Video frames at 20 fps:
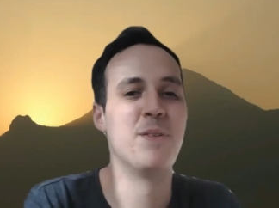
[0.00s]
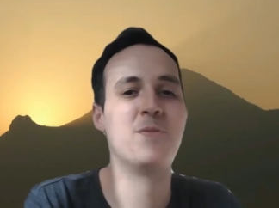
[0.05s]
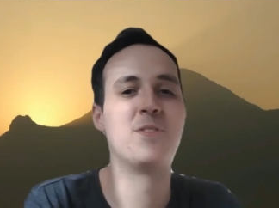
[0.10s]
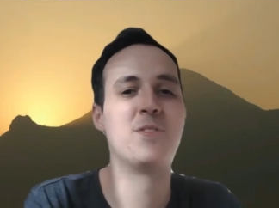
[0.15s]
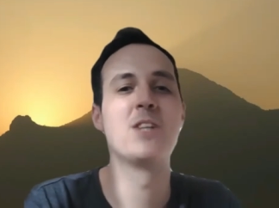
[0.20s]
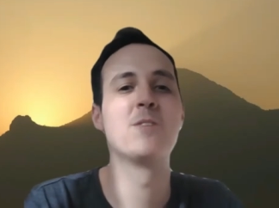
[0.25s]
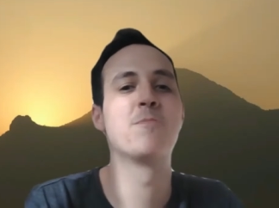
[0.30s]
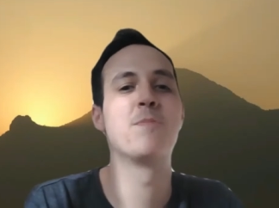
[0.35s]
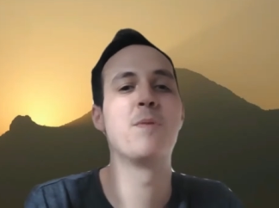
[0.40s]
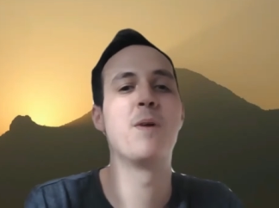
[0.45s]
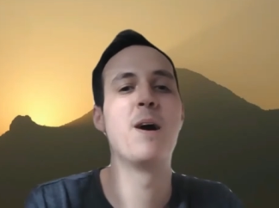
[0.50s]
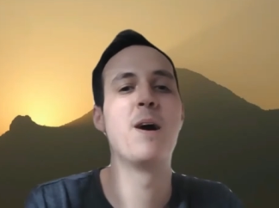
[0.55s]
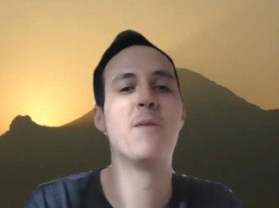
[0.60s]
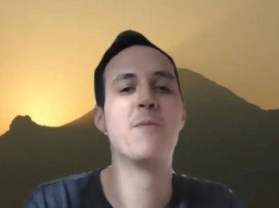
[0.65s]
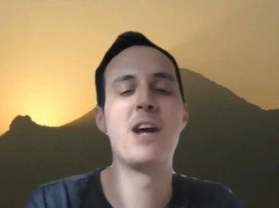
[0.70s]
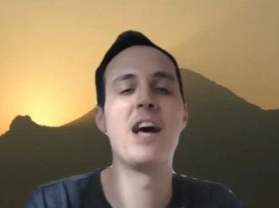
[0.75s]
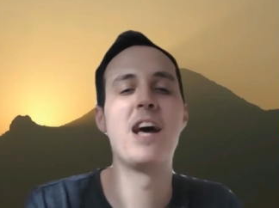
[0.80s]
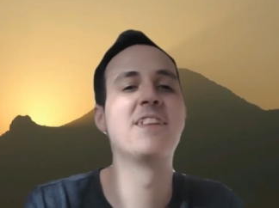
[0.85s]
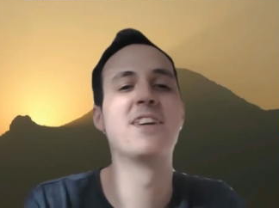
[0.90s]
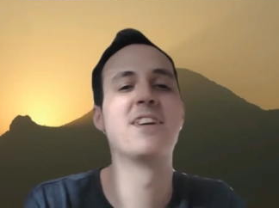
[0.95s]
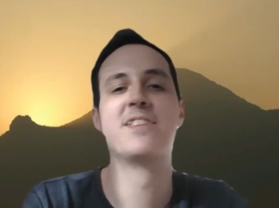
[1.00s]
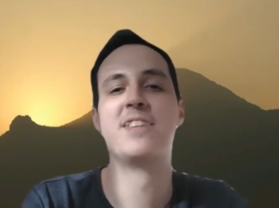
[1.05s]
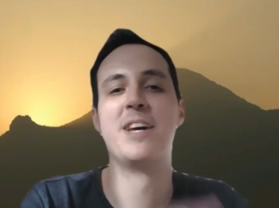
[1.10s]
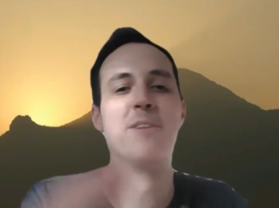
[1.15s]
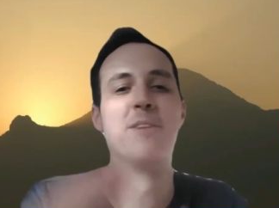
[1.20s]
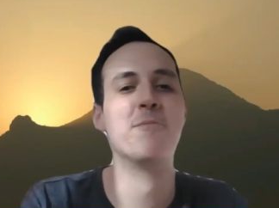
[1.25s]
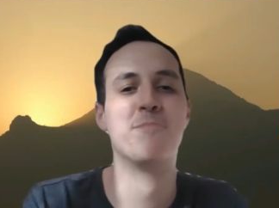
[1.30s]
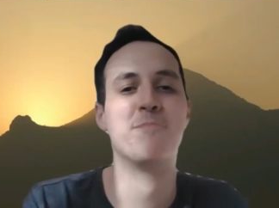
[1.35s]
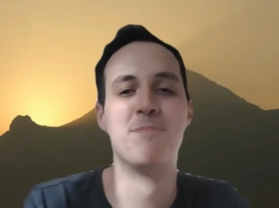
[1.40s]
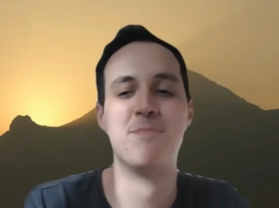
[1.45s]
just rather
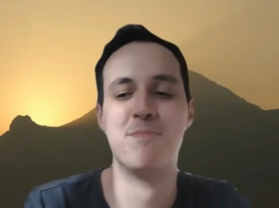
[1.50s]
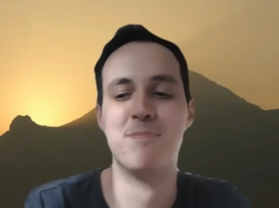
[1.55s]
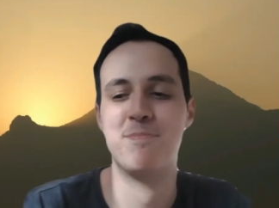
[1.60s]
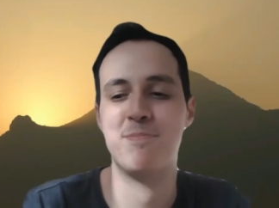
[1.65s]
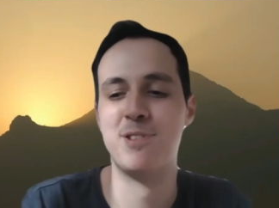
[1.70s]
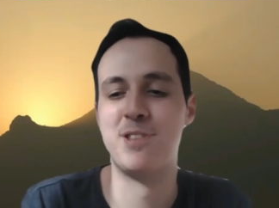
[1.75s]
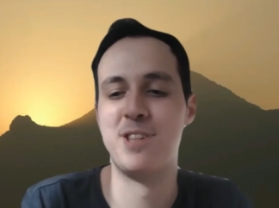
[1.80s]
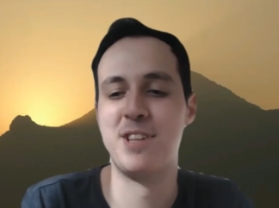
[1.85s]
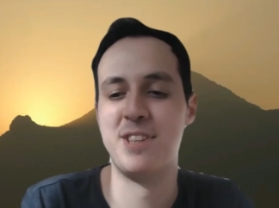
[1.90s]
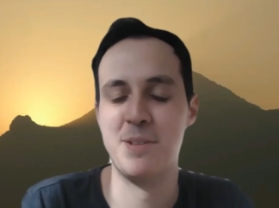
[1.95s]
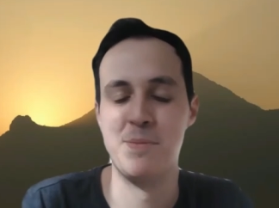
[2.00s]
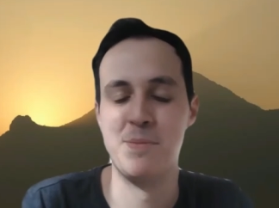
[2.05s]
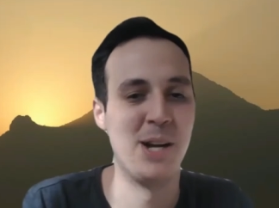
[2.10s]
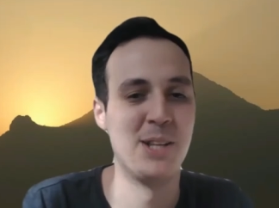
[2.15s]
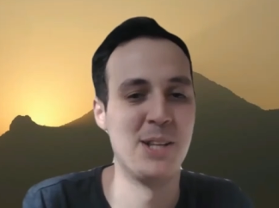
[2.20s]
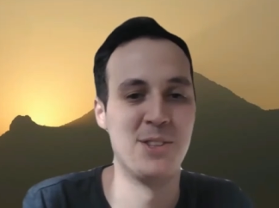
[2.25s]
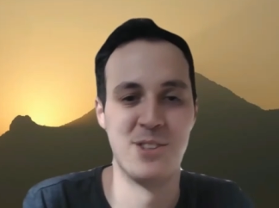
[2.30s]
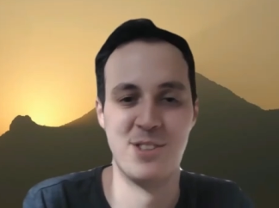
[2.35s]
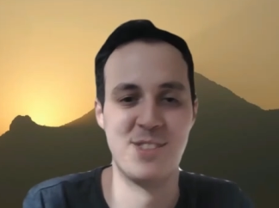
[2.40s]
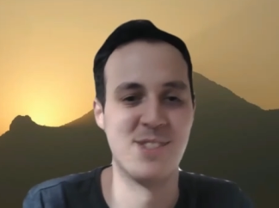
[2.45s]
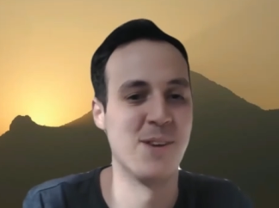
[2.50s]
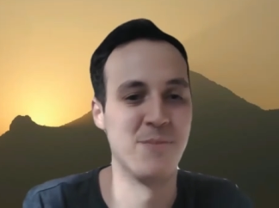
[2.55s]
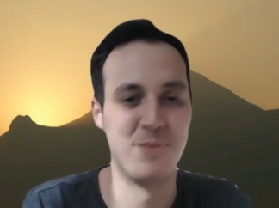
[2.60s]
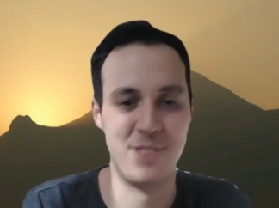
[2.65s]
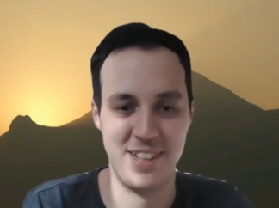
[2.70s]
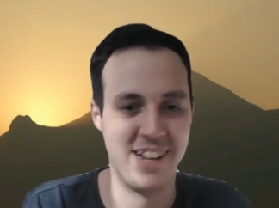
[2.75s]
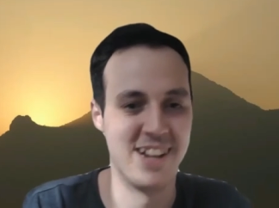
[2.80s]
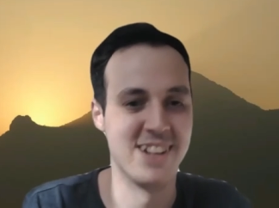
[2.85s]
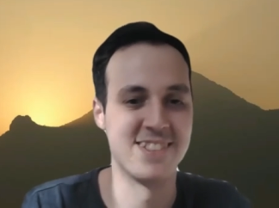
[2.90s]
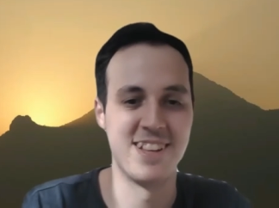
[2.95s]
than putting the mind on
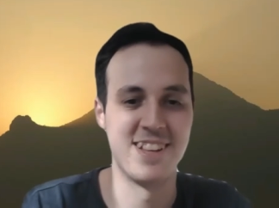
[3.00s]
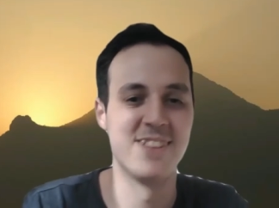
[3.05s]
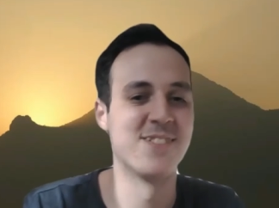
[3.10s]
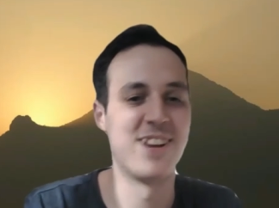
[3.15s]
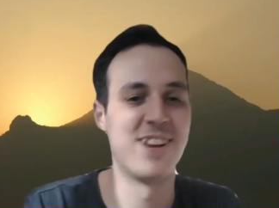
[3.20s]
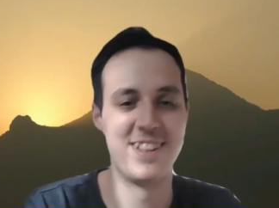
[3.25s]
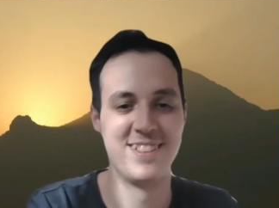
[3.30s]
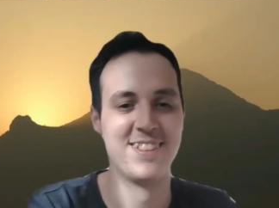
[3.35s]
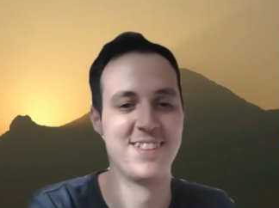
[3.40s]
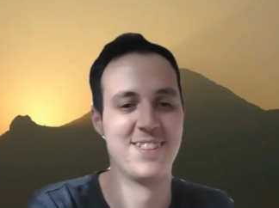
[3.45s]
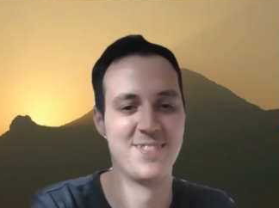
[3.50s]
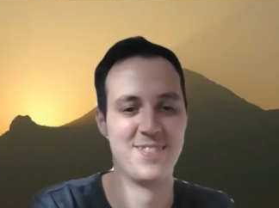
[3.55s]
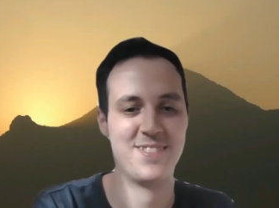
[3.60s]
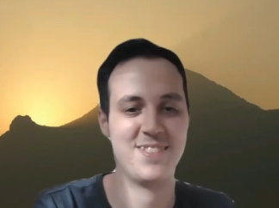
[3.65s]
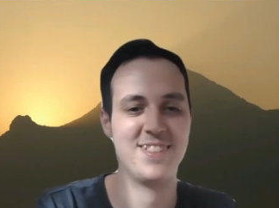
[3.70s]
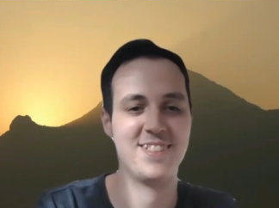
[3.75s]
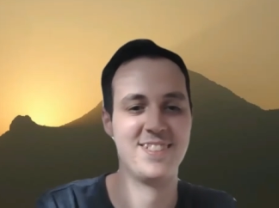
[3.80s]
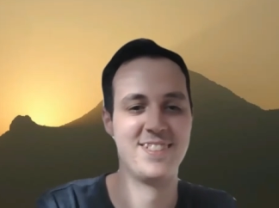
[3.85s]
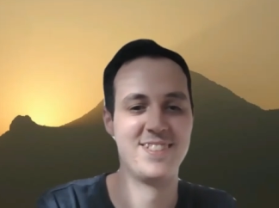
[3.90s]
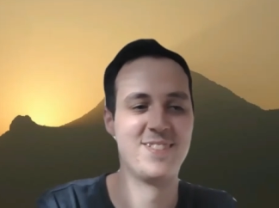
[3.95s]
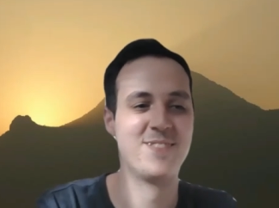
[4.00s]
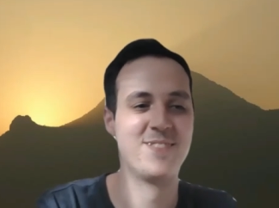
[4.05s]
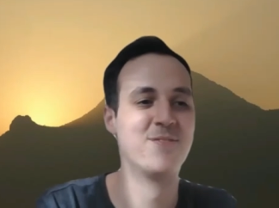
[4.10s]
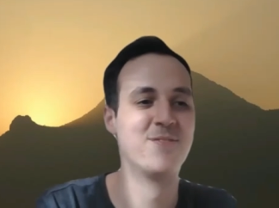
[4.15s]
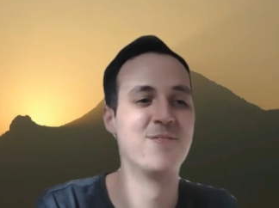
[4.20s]
something else, I'd rather just